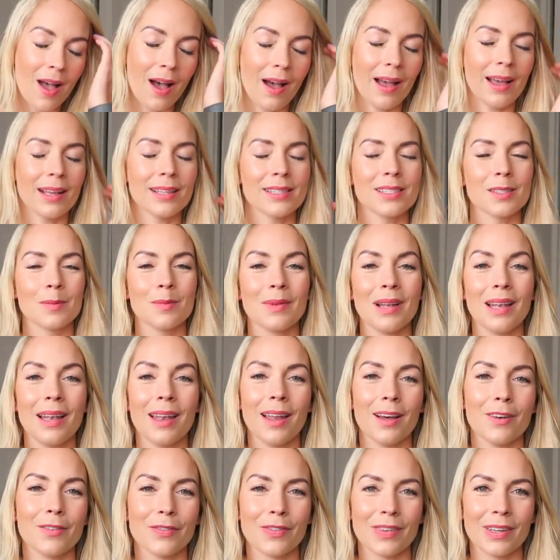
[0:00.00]
I had some
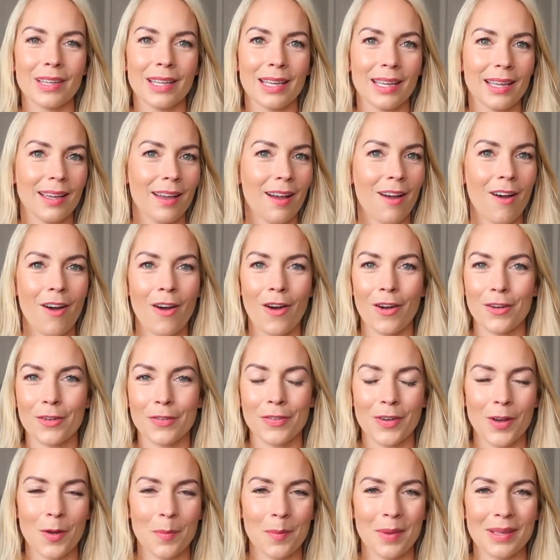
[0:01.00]
lovely
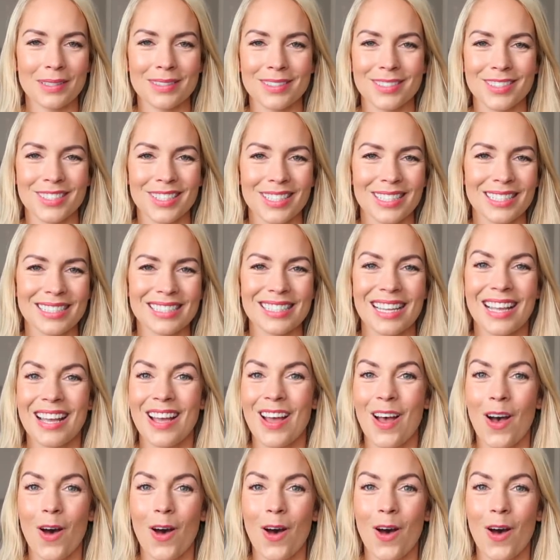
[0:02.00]
heartfelt messages